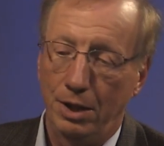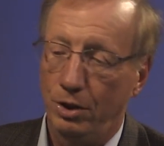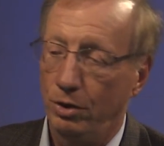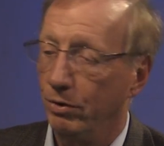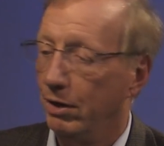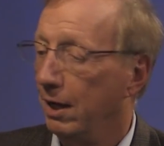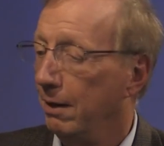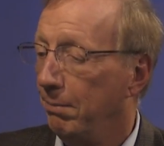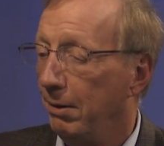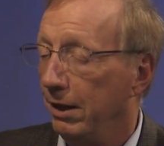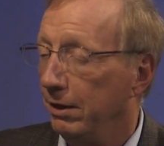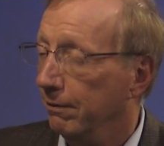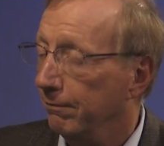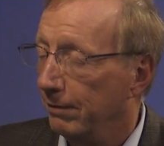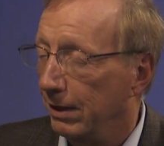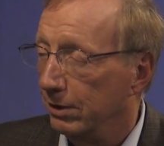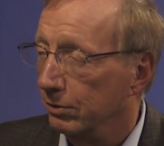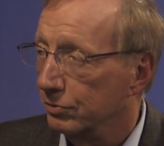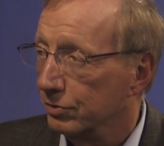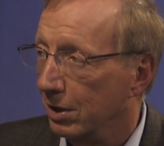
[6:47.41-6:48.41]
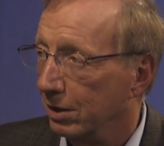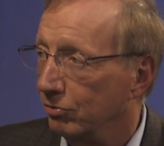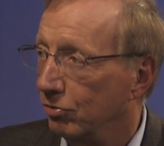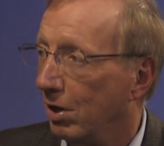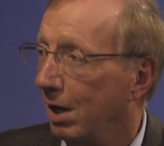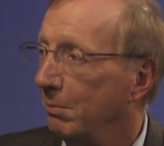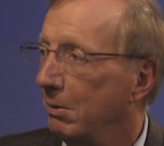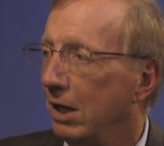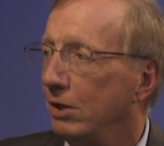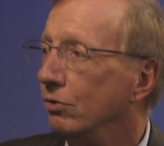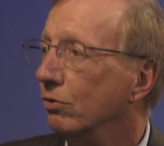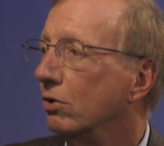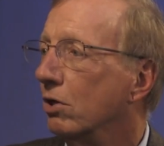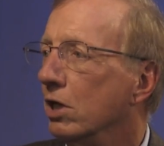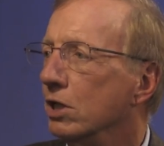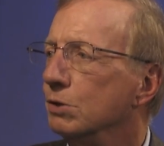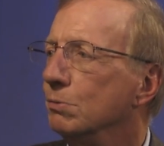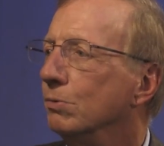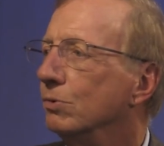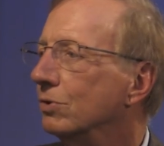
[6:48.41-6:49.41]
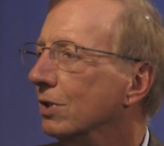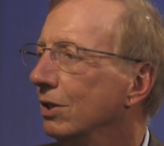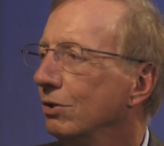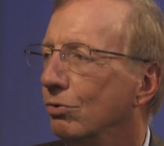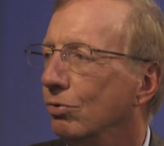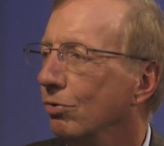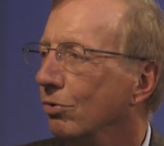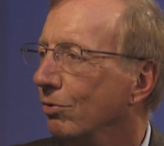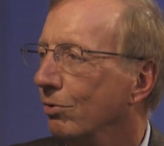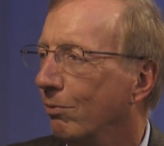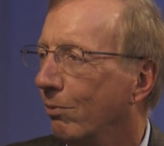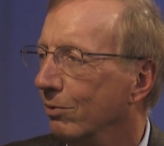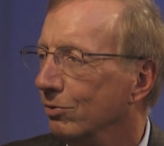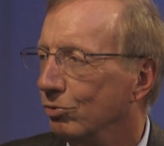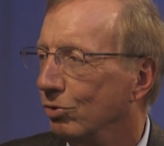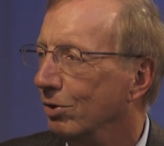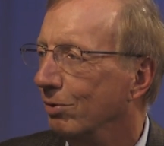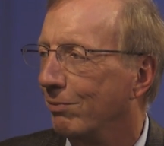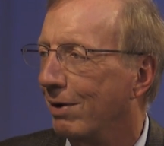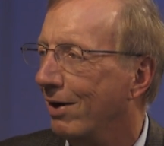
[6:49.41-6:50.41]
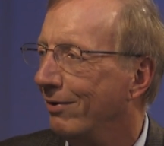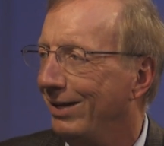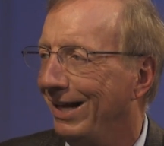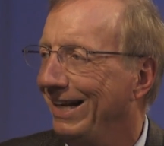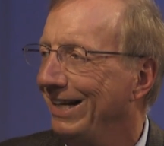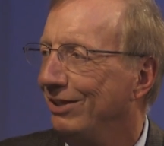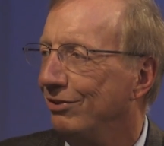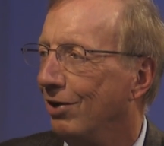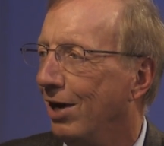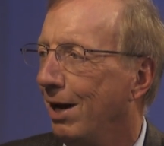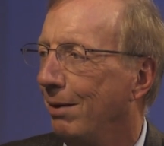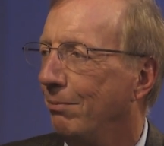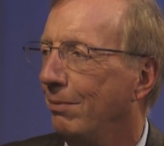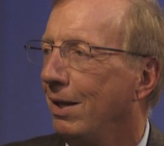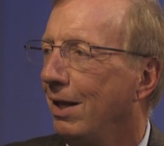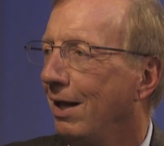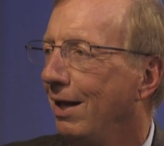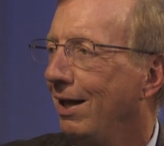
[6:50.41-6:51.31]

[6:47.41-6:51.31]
You got to pay your vendors on time, and your customers can turn around anytime